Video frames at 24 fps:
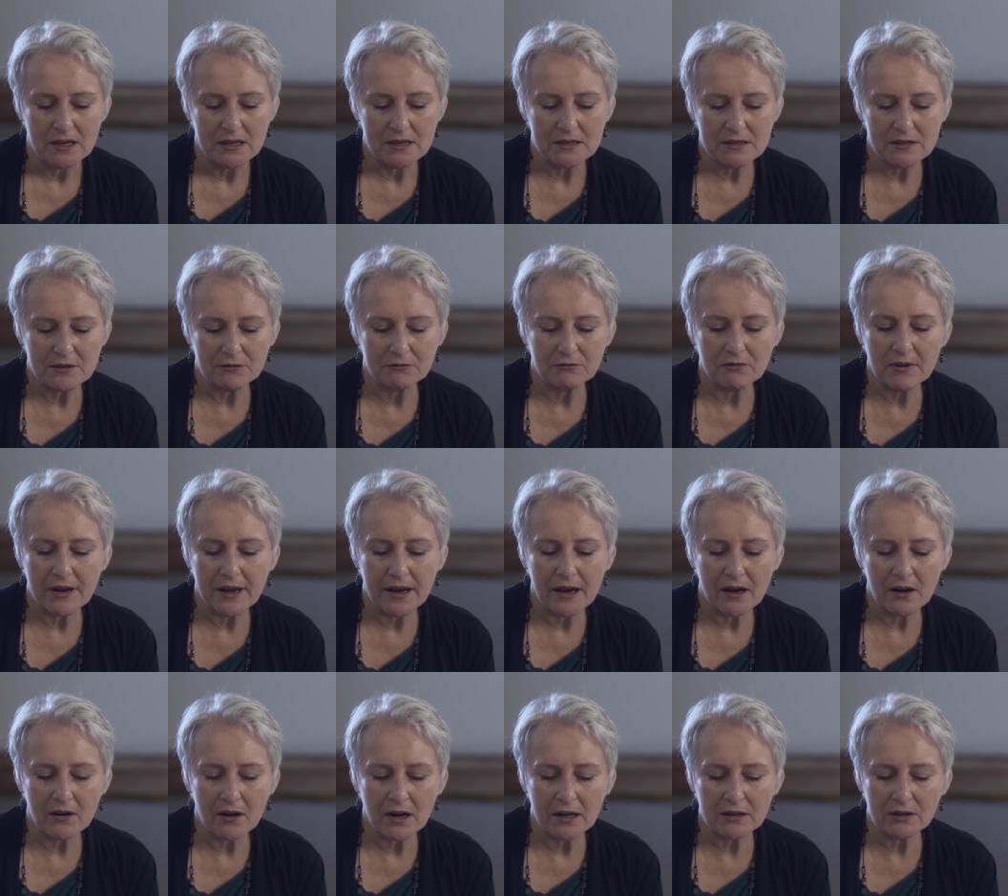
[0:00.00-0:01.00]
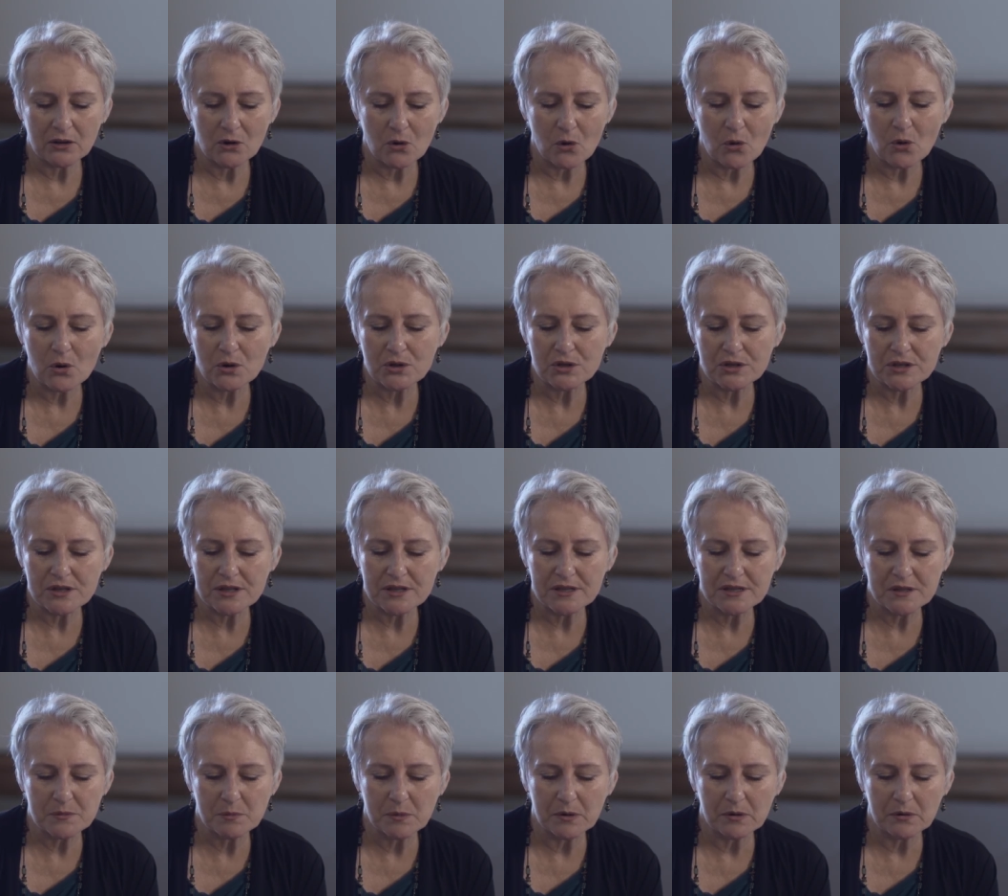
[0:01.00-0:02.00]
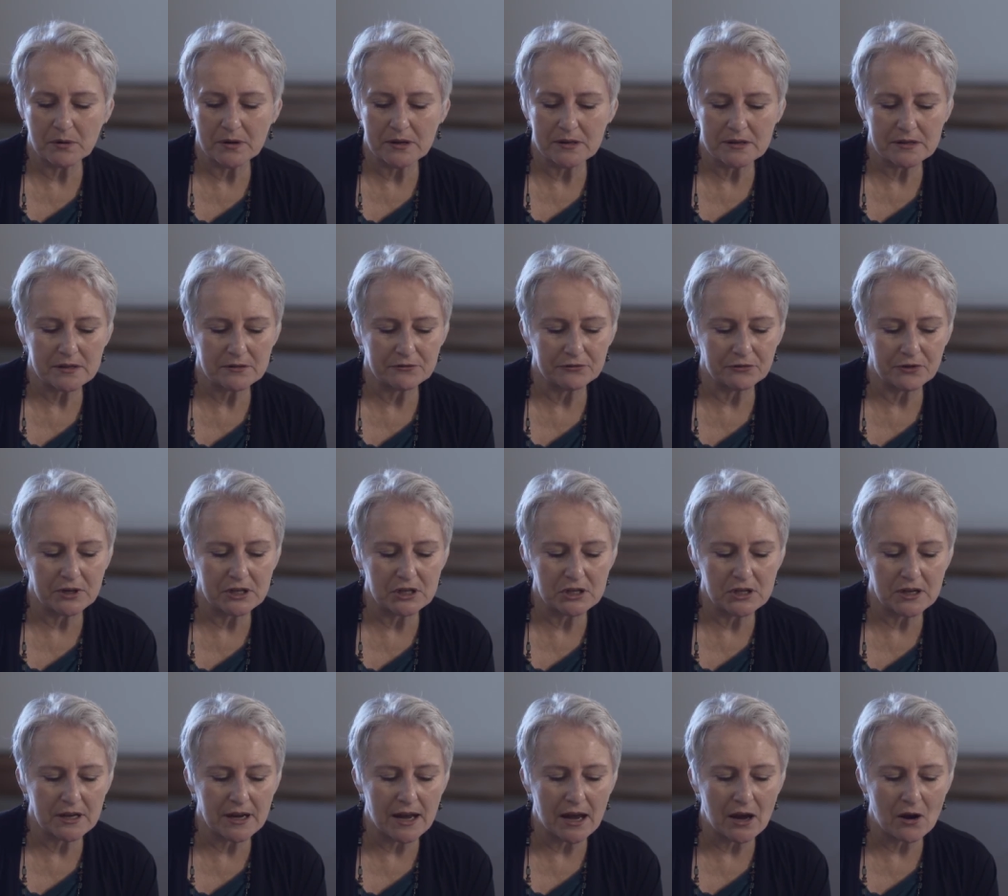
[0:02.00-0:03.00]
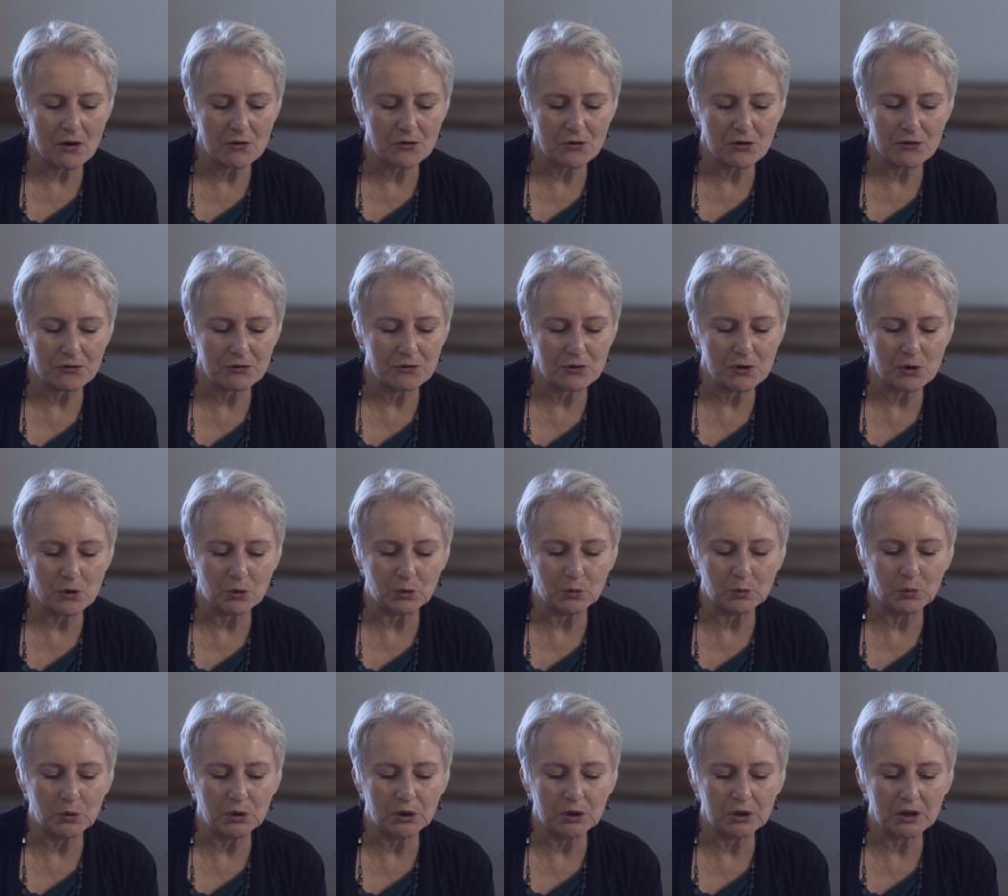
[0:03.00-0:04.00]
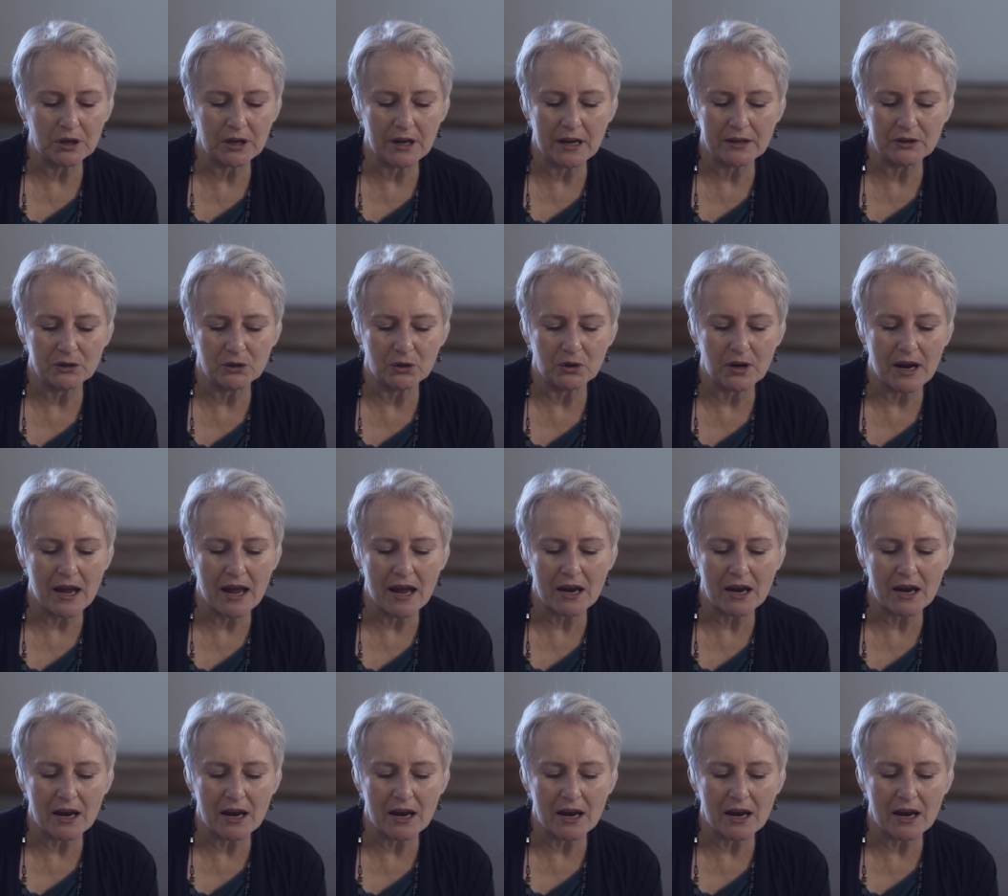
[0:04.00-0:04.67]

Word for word: is the rare and gorgeous experience of reaching out through your work and your